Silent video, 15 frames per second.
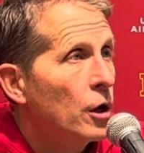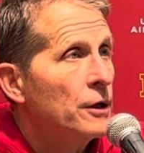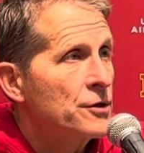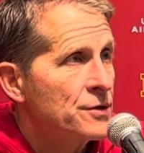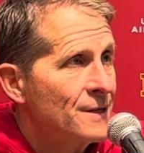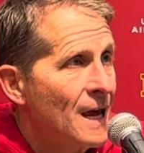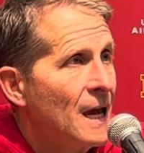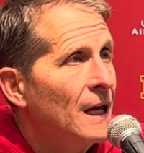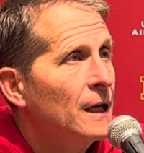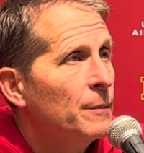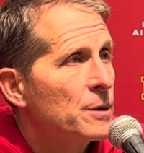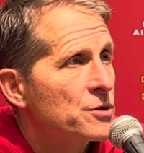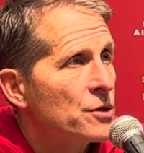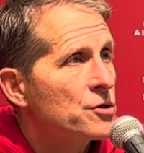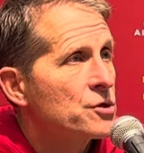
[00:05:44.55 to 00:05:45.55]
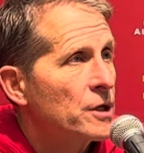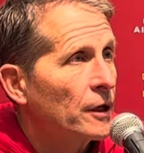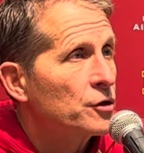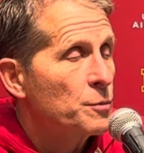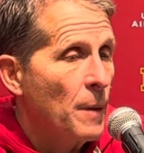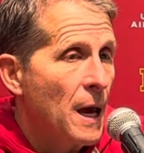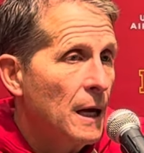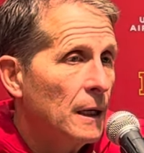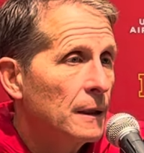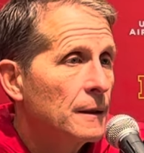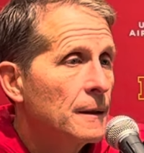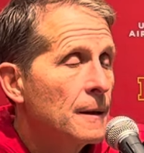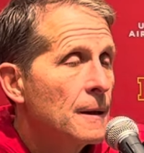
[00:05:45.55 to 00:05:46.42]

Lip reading: his name as a six man